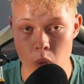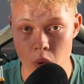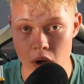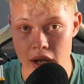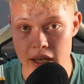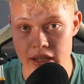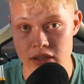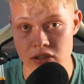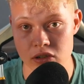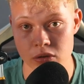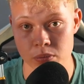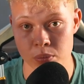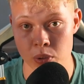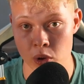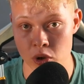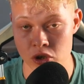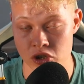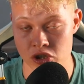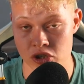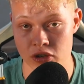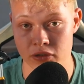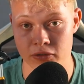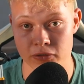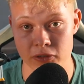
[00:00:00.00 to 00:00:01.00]
where to
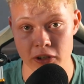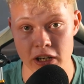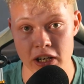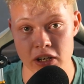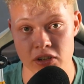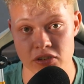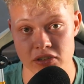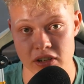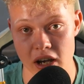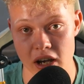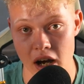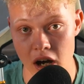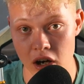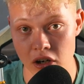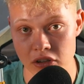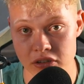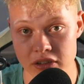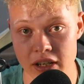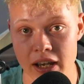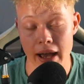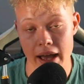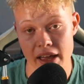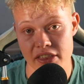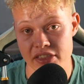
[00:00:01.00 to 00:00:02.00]
push your videos
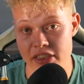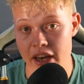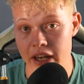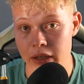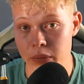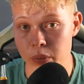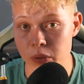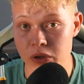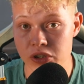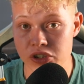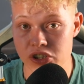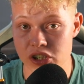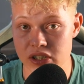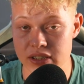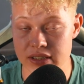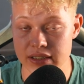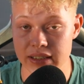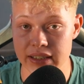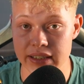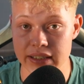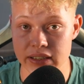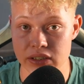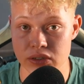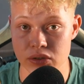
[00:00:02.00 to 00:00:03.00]
out and that will just
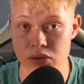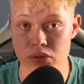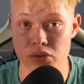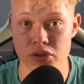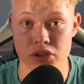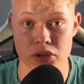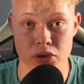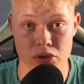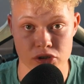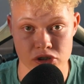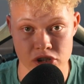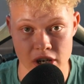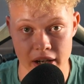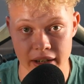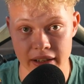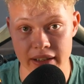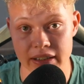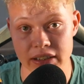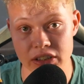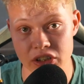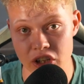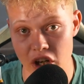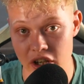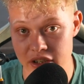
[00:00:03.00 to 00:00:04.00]
lead to your
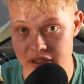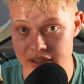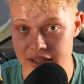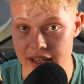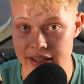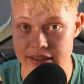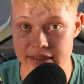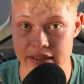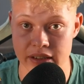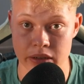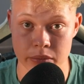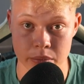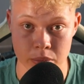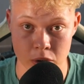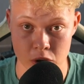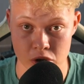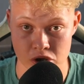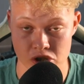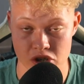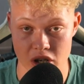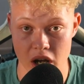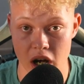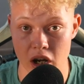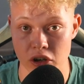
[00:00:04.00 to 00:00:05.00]
channel not getting
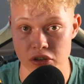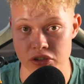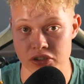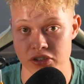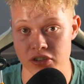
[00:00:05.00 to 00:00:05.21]
pushed out.